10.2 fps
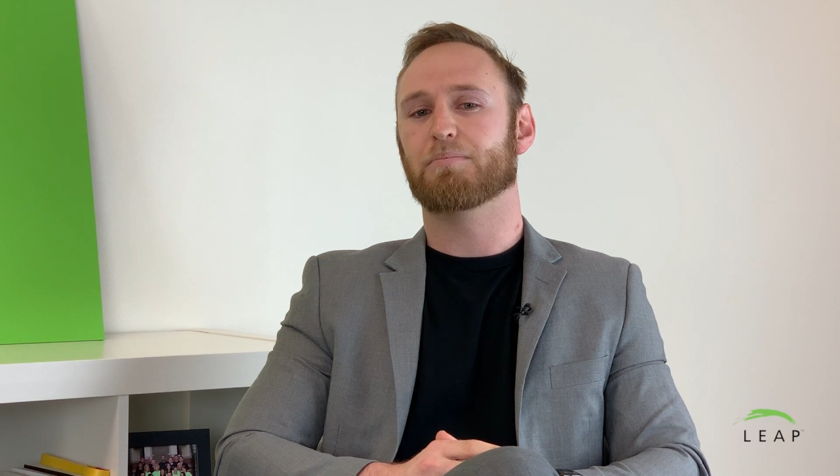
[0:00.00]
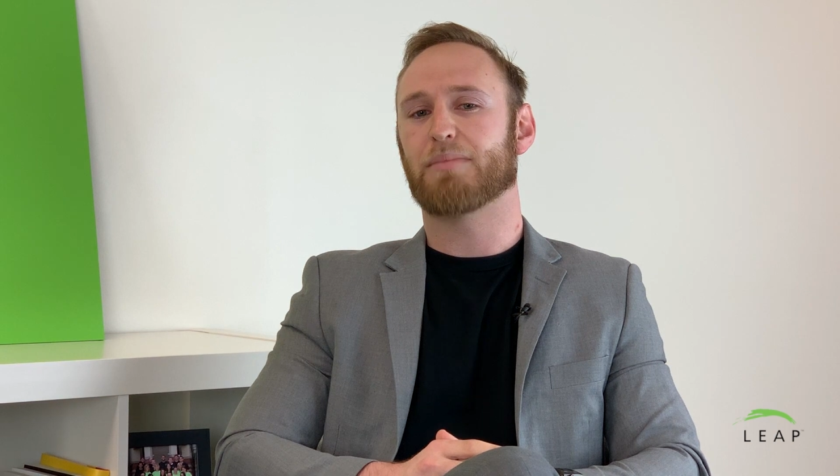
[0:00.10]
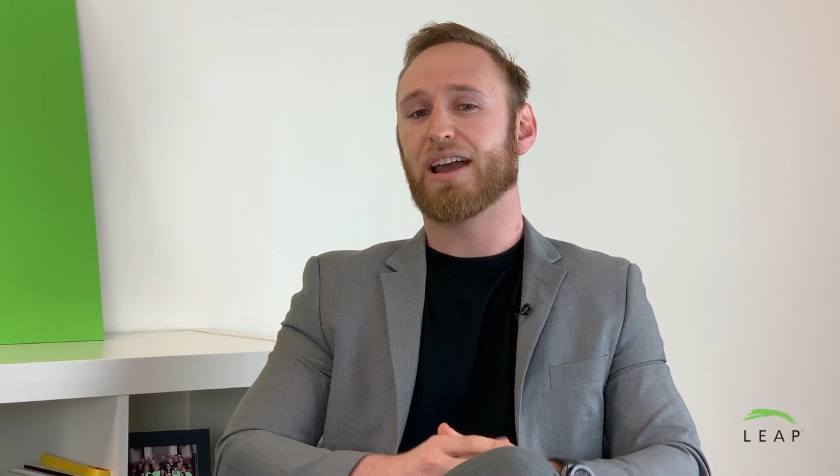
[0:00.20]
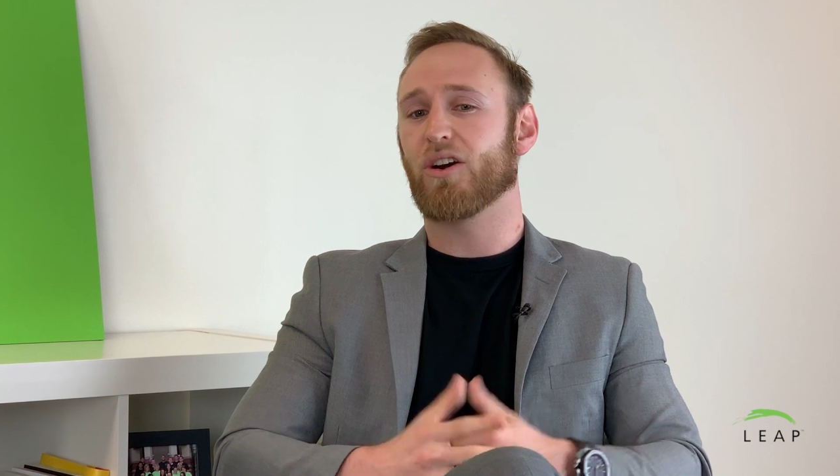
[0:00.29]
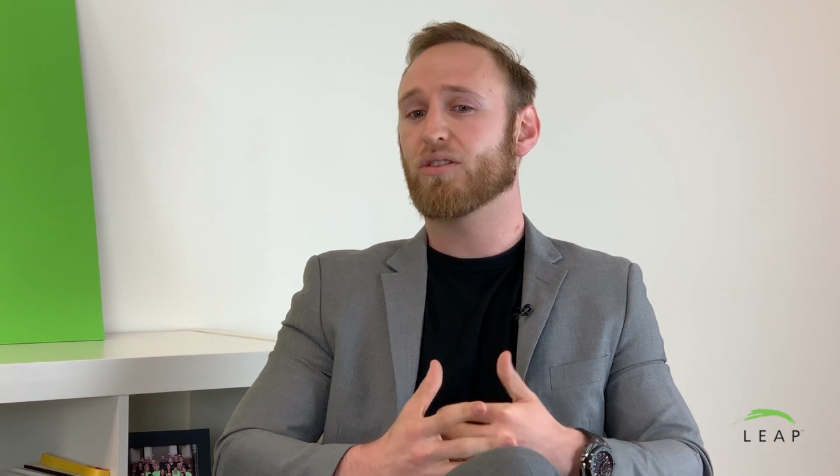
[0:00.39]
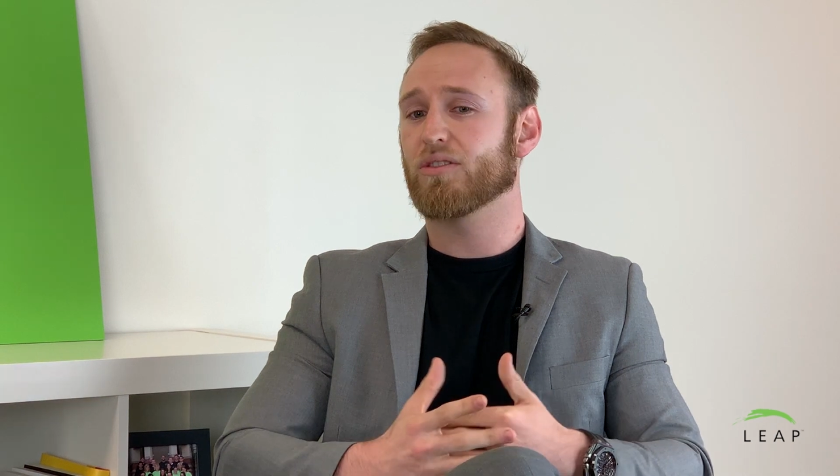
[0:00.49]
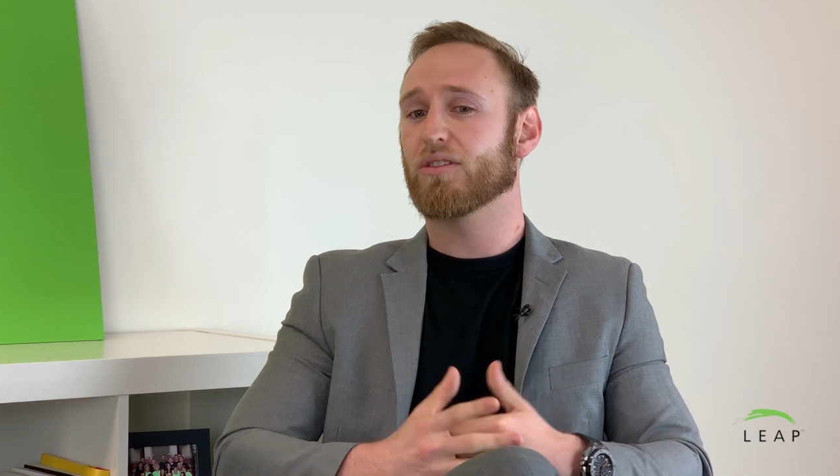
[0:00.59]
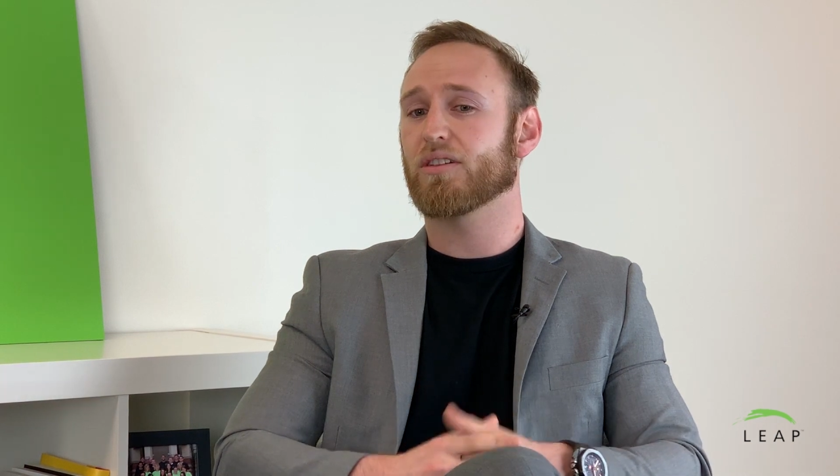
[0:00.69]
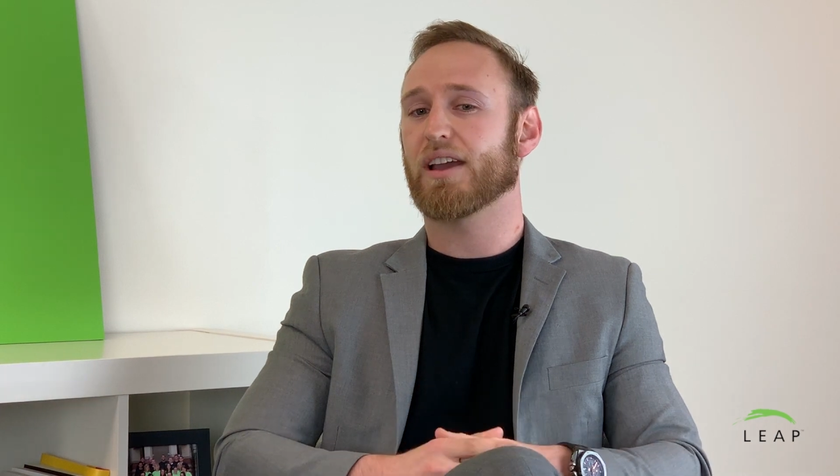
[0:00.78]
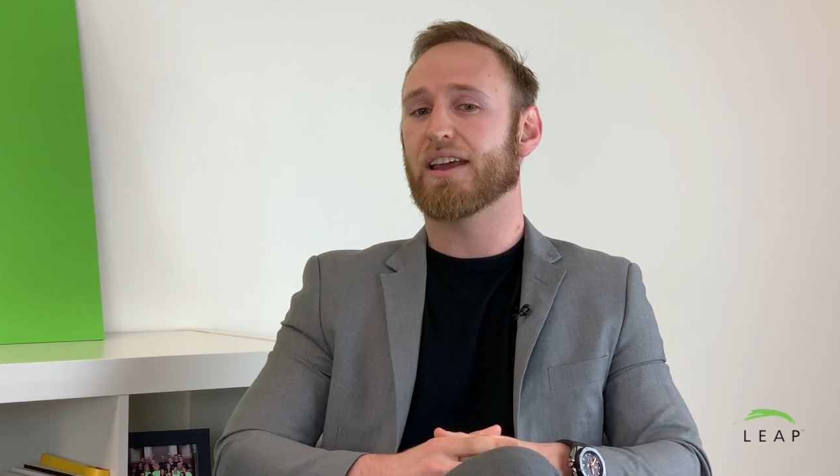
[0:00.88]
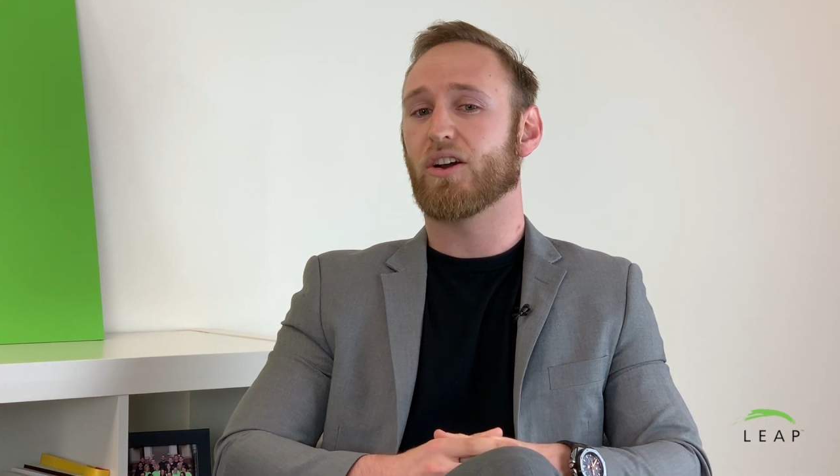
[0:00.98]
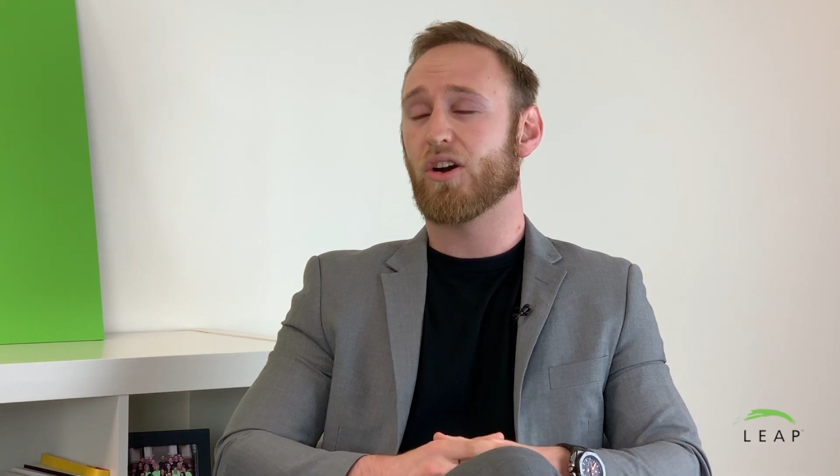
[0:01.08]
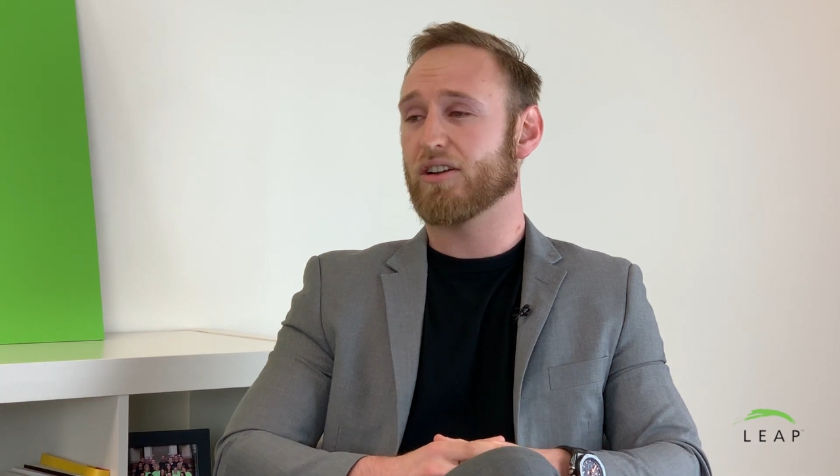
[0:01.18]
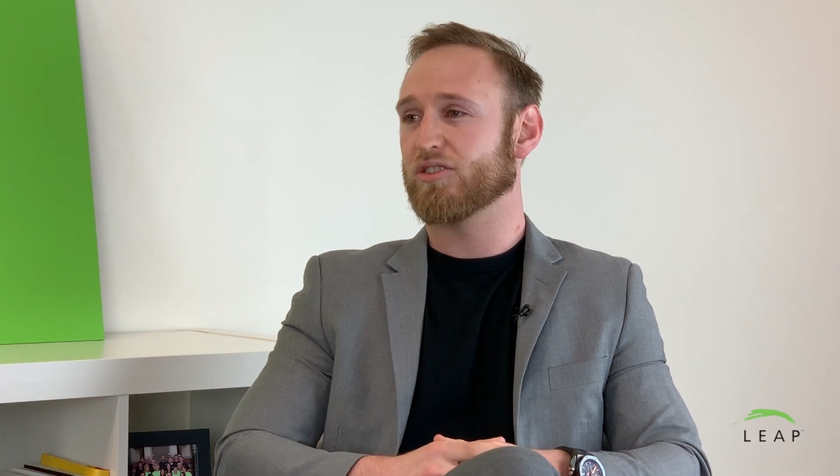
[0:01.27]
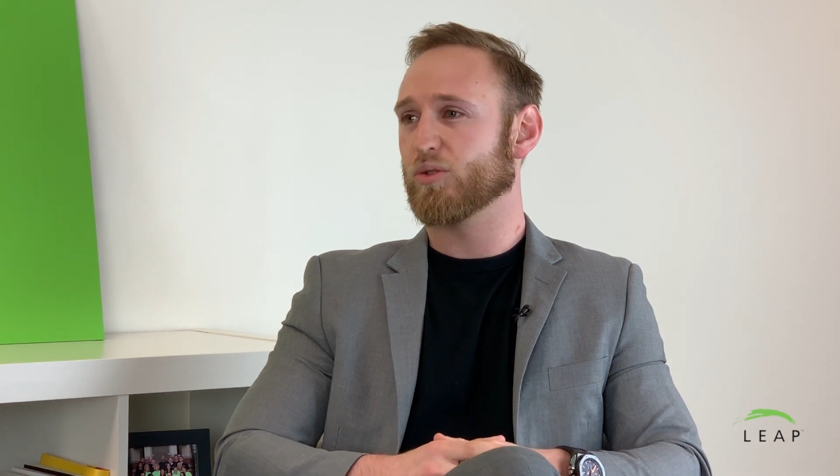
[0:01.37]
my uncle and aunt,